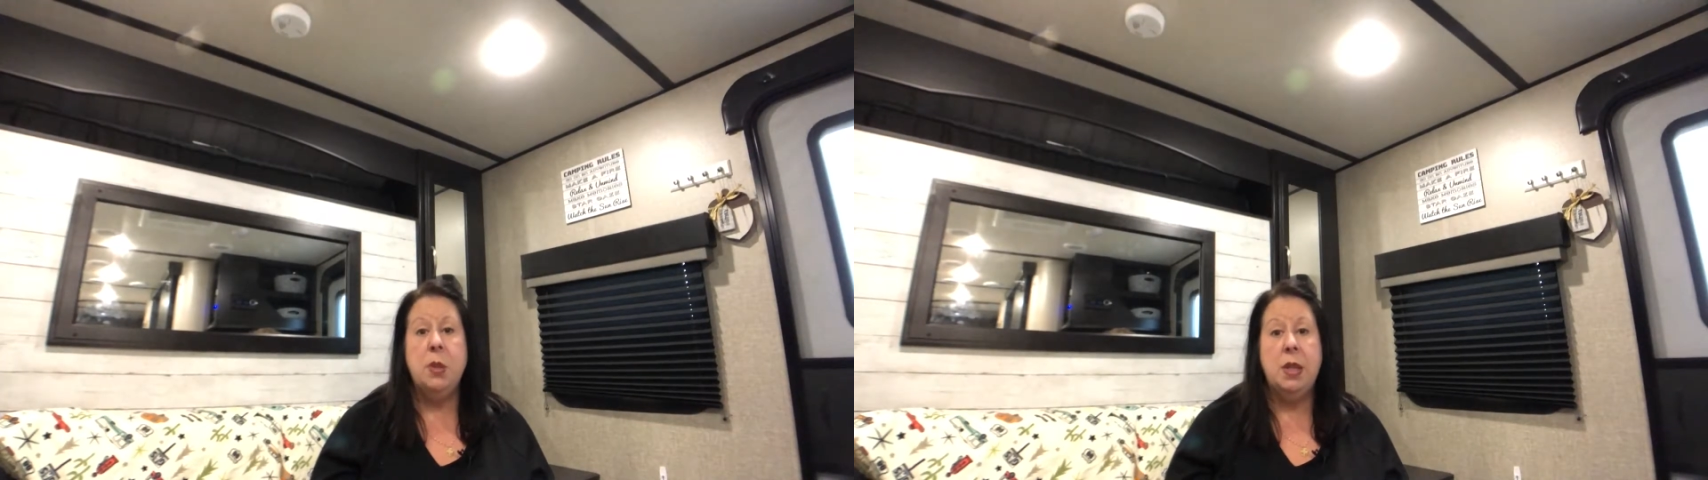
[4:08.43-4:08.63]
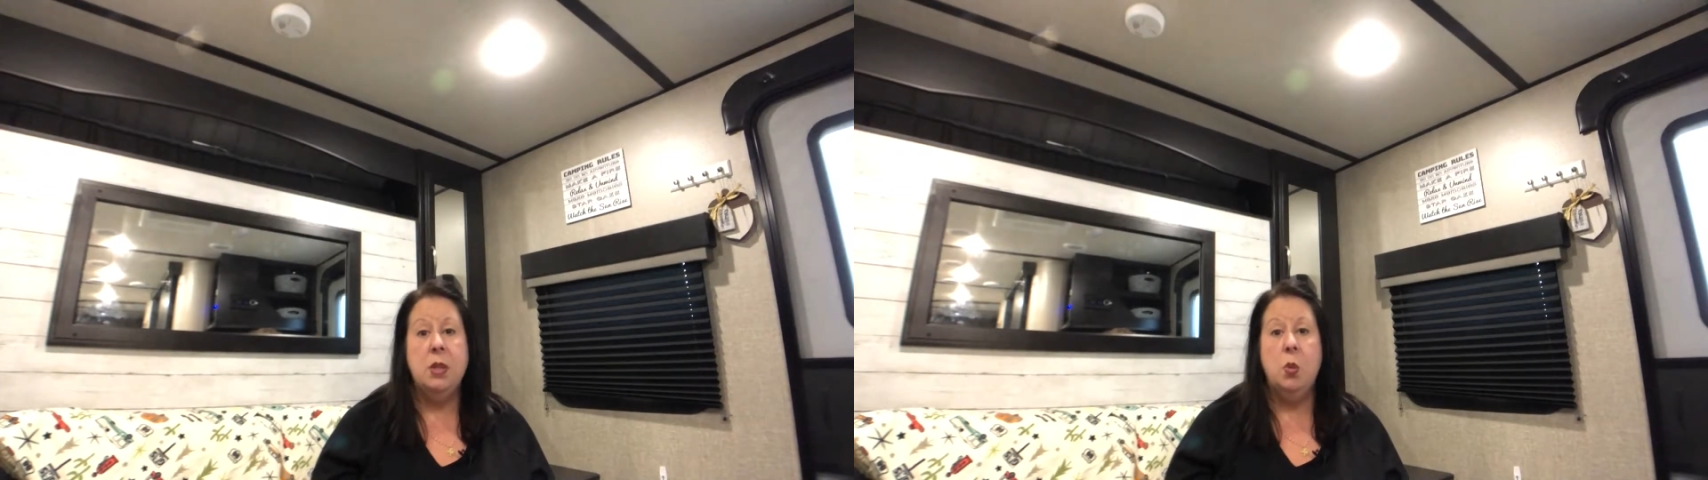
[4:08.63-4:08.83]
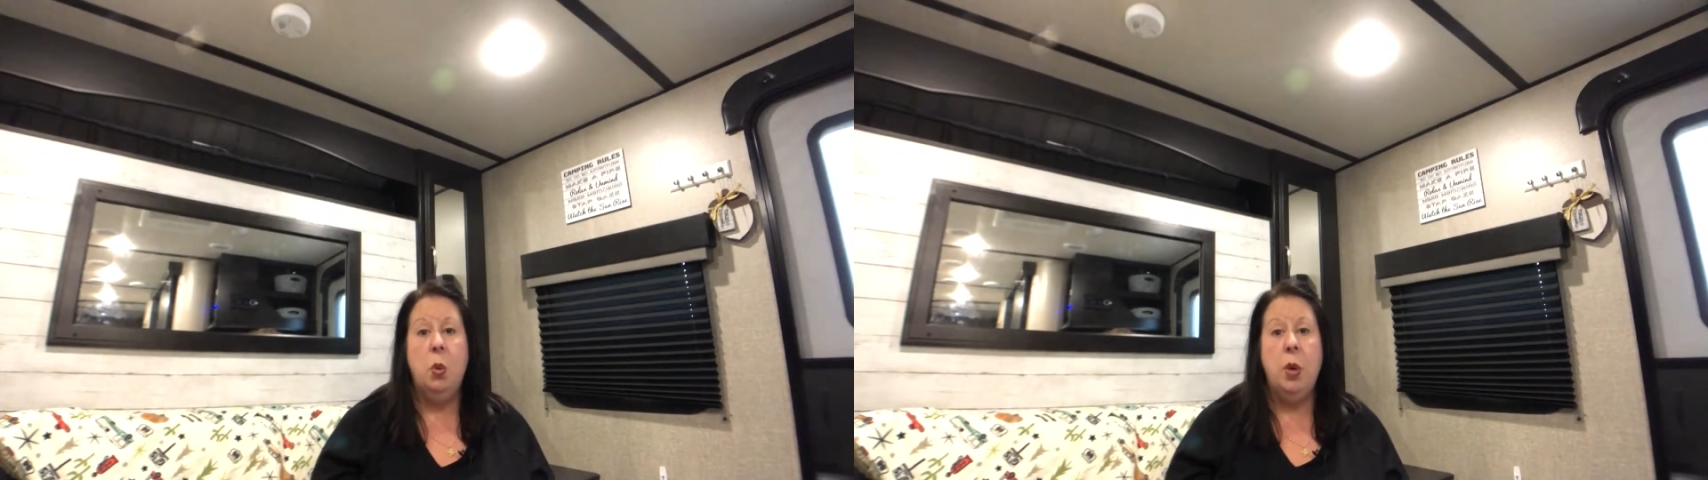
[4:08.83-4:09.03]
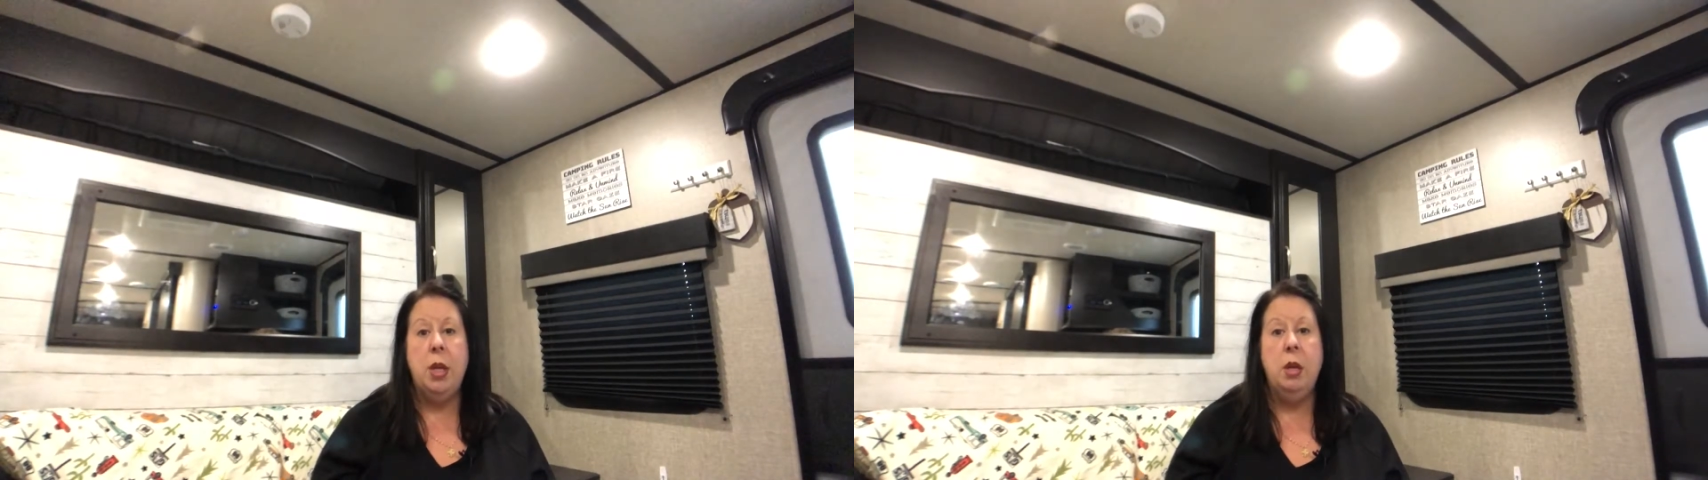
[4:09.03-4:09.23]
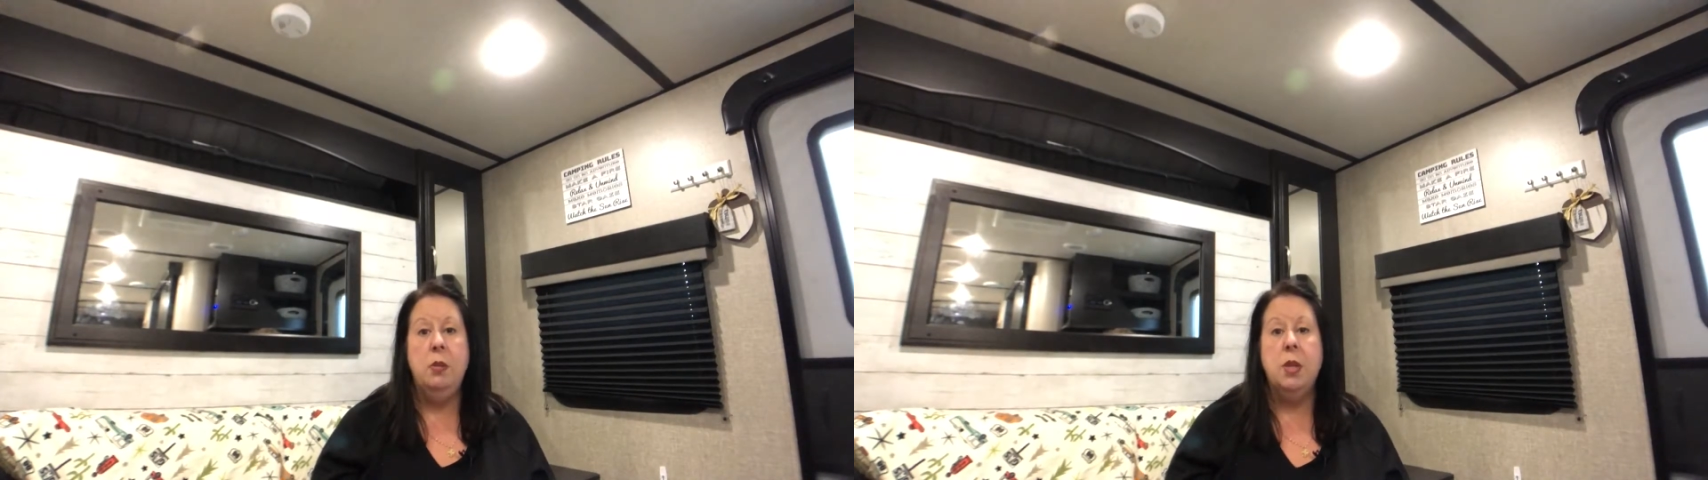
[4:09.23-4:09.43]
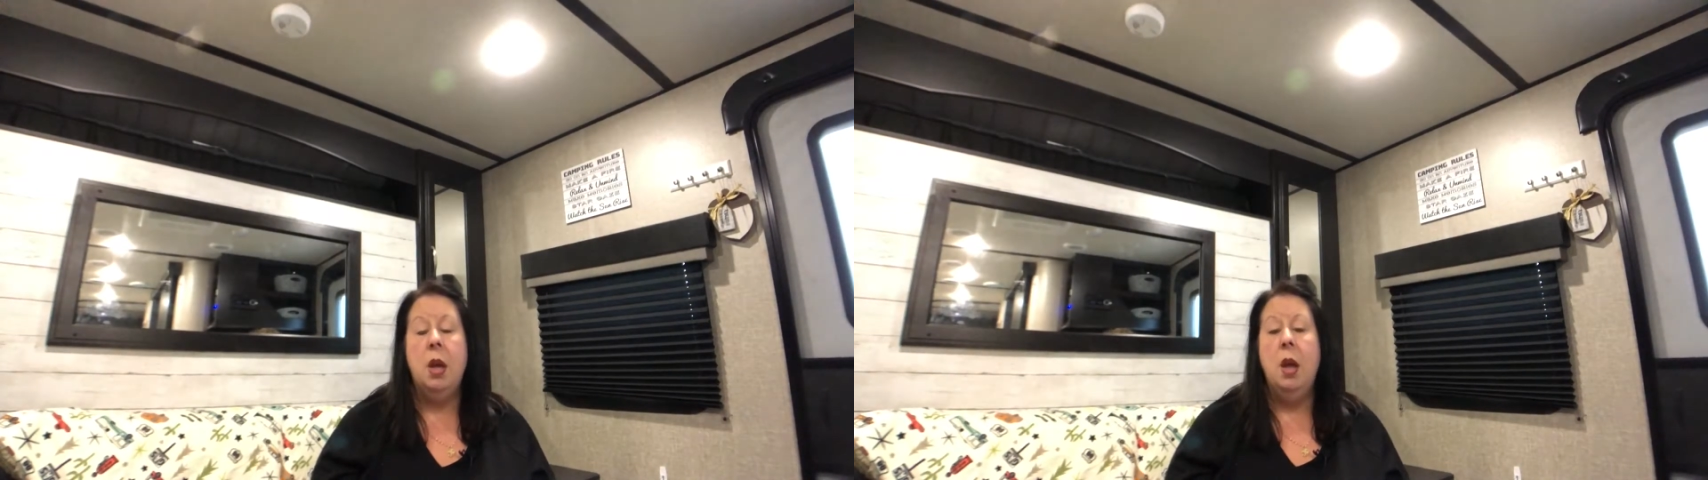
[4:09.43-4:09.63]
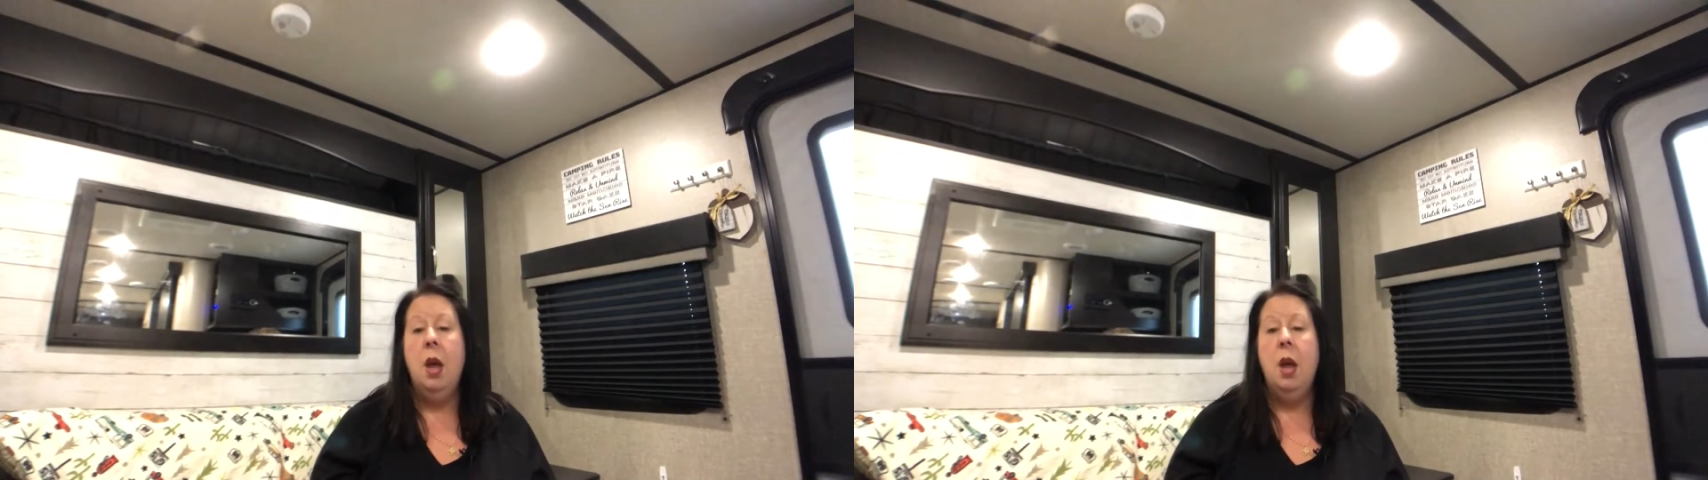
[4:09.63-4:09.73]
but that's what we use.